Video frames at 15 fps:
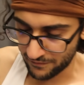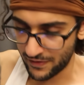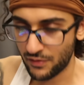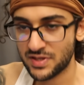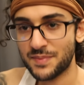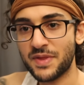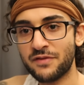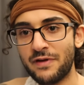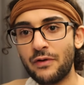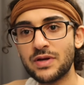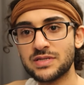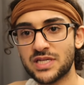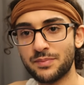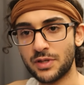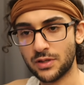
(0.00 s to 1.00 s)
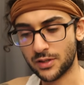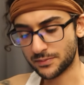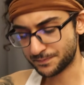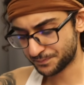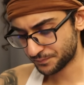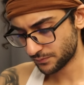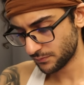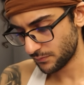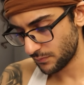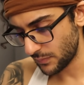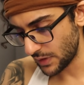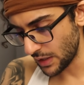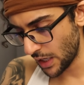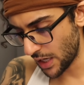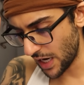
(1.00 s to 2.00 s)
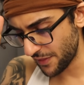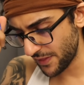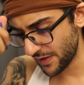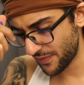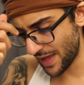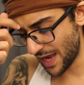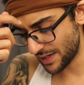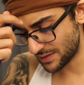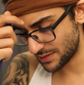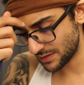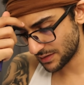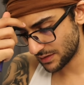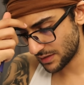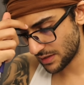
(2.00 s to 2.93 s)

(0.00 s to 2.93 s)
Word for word: something very similar. And I think that